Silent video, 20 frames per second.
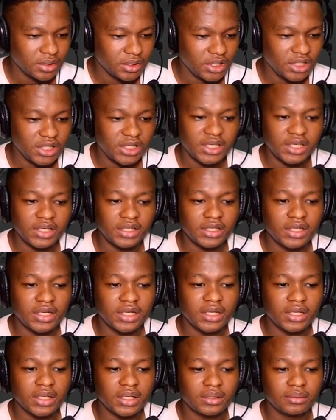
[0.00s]

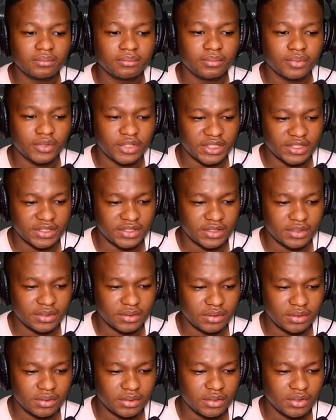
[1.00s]
Ikenga price.
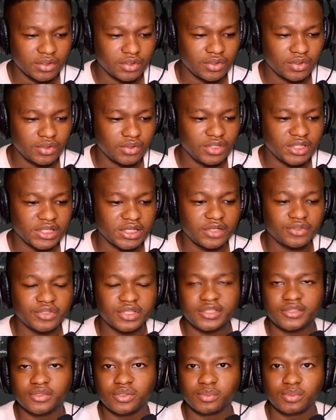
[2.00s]
So you can
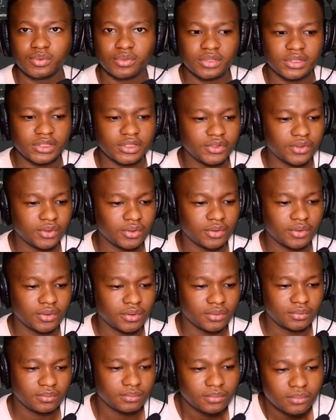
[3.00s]
actually double click
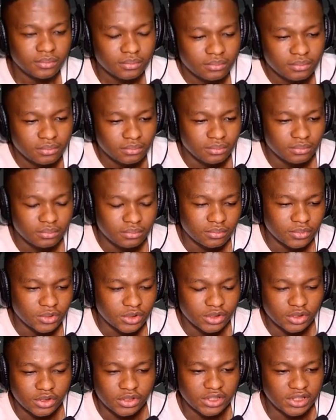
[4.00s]
or
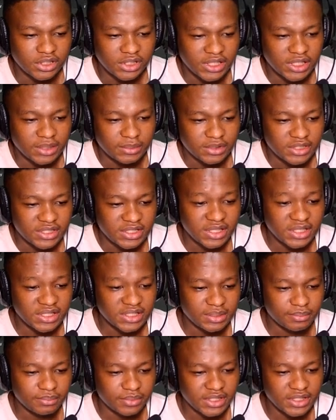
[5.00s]
click and select
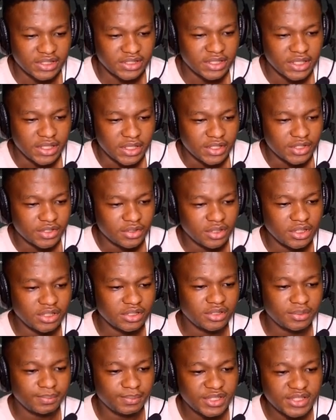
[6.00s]
and place. So
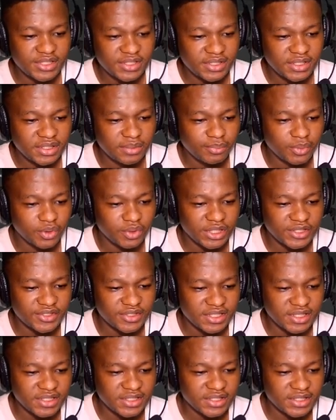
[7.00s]
it replaced it, but as you
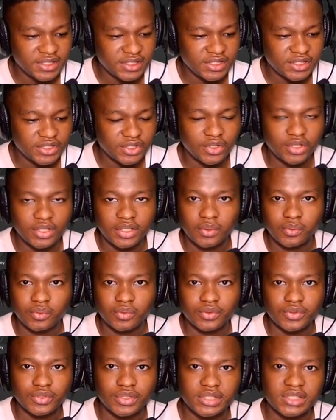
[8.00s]
can see, the other
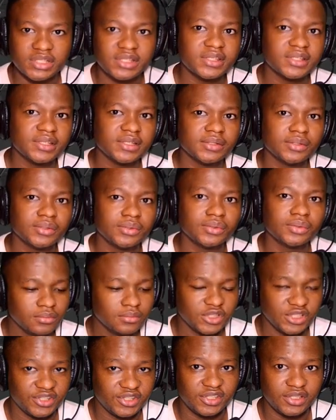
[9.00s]
ones still
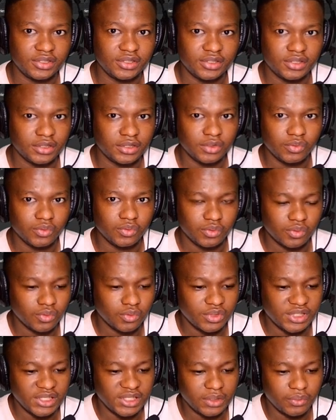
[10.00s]
retained
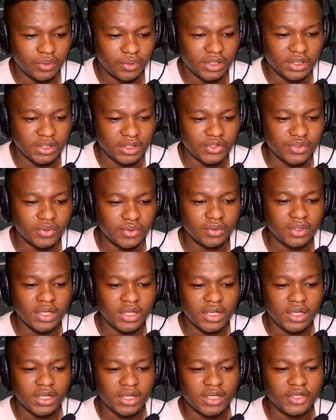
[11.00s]
who they were. So
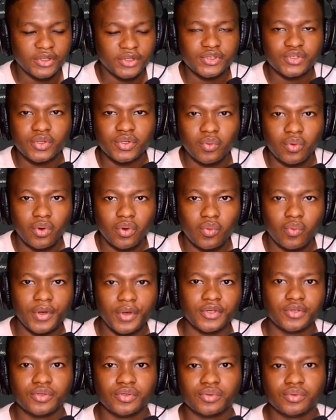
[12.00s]
it does not work when
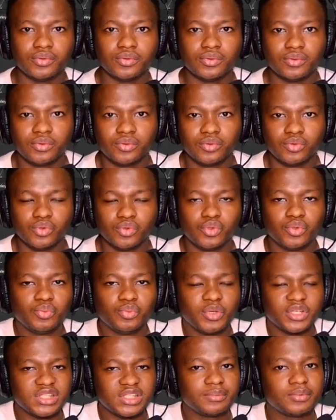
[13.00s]
you do
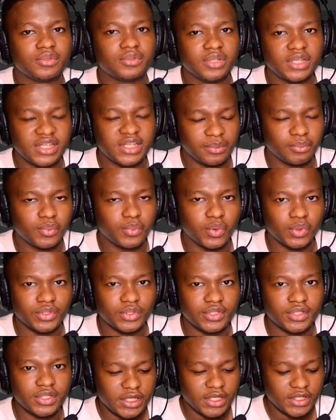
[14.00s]
multiple
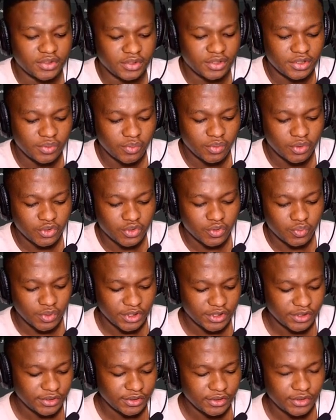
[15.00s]
imports. It only works
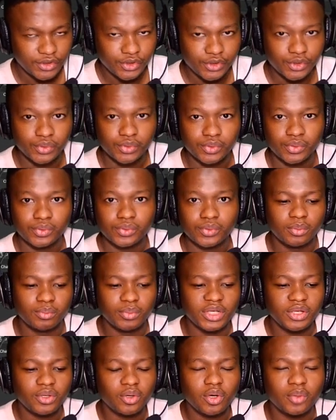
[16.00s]
when you
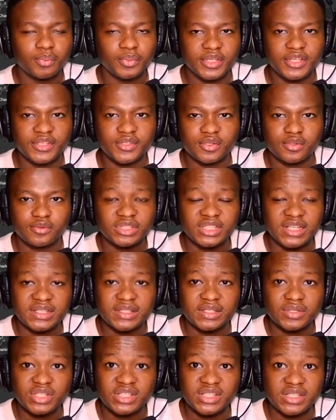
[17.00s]
make copies of that
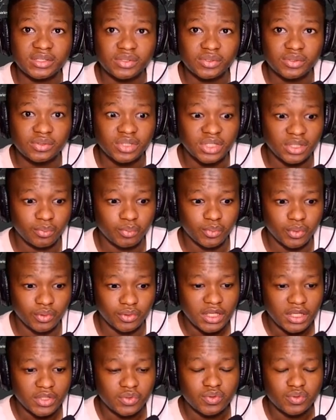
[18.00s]
single
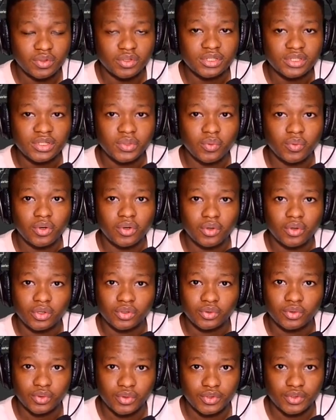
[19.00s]
import. It will only work
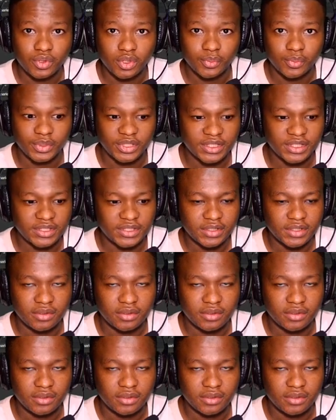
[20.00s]
on those copies.